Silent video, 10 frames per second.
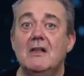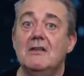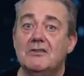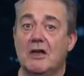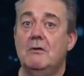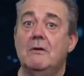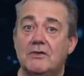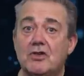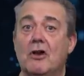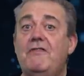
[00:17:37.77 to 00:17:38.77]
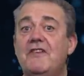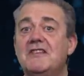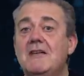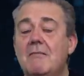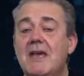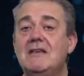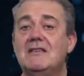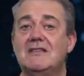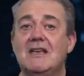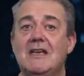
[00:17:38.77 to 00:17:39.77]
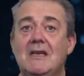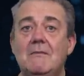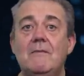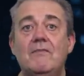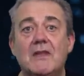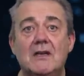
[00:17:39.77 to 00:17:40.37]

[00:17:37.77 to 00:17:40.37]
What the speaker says: So, tough as it may seem,